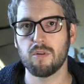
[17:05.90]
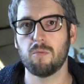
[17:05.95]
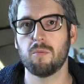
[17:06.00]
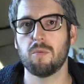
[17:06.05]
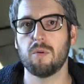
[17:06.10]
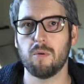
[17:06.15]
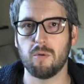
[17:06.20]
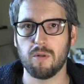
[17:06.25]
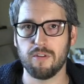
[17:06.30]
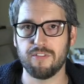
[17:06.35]

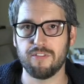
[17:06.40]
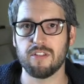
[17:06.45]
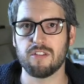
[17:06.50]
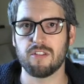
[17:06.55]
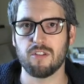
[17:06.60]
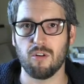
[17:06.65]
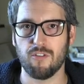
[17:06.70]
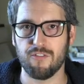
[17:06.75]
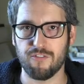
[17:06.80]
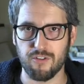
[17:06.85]
if it's
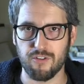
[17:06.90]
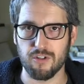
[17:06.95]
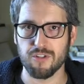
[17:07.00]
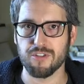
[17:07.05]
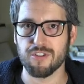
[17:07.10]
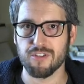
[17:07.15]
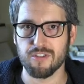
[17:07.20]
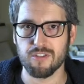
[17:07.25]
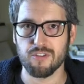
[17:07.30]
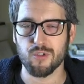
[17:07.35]
your
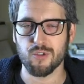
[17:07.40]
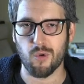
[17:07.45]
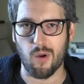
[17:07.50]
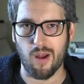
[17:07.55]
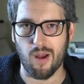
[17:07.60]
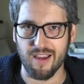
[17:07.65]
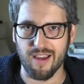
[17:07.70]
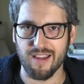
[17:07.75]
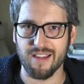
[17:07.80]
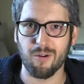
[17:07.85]
first
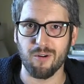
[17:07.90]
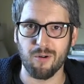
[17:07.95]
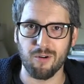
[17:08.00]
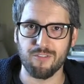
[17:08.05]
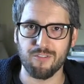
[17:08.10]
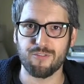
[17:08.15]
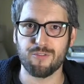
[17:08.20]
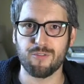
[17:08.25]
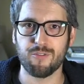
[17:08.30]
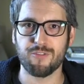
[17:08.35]
try or
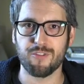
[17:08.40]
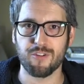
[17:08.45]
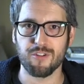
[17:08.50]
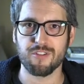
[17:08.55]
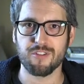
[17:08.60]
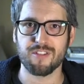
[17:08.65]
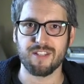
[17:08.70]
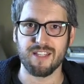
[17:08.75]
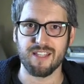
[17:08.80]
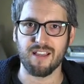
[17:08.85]
first
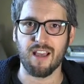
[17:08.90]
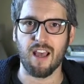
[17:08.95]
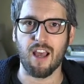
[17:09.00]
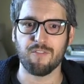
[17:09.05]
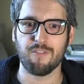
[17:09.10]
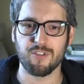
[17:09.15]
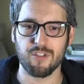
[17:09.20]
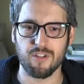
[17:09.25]
thing after null